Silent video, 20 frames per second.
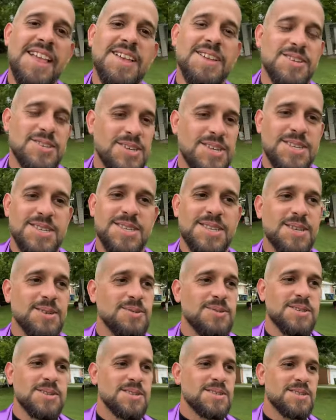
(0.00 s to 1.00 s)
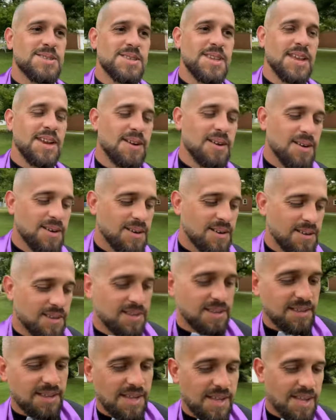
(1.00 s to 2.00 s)
she's still just staring
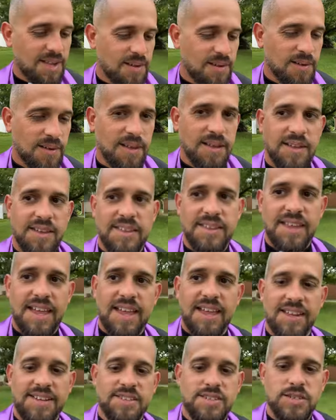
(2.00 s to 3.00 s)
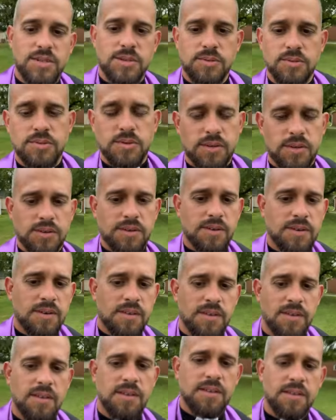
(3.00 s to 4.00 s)
at children
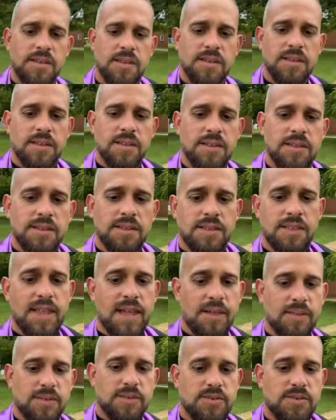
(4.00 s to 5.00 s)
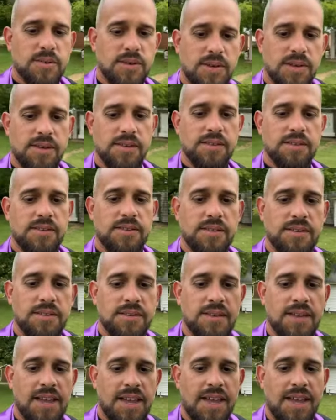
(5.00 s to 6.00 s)
down the street.
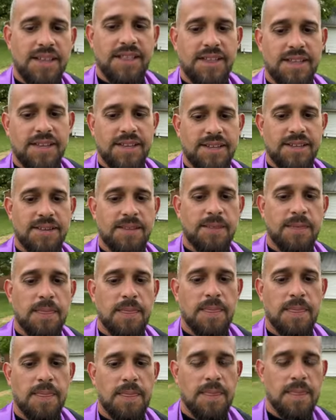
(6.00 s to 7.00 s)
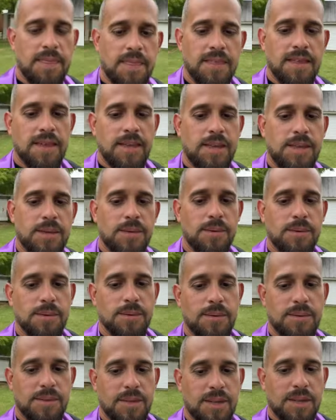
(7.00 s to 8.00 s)
Hey Len, thank you
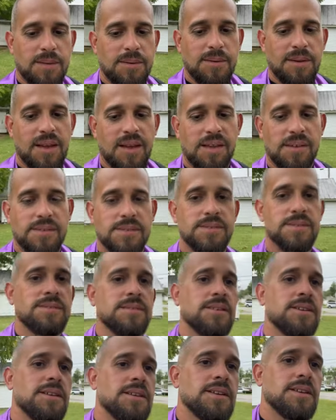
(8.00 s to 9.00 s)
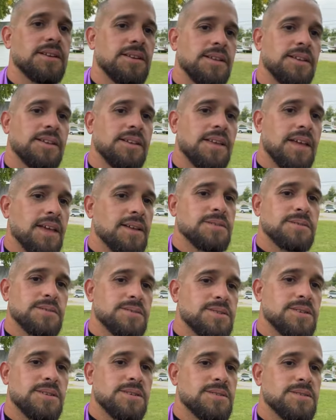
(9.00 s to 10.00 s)
thank you guys. Yes,
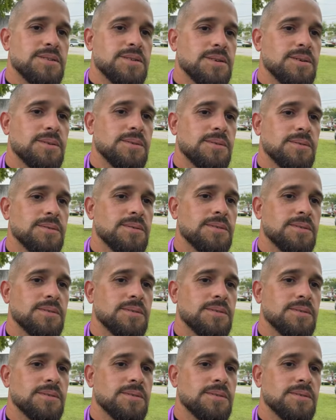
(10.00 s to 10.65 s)
she's still,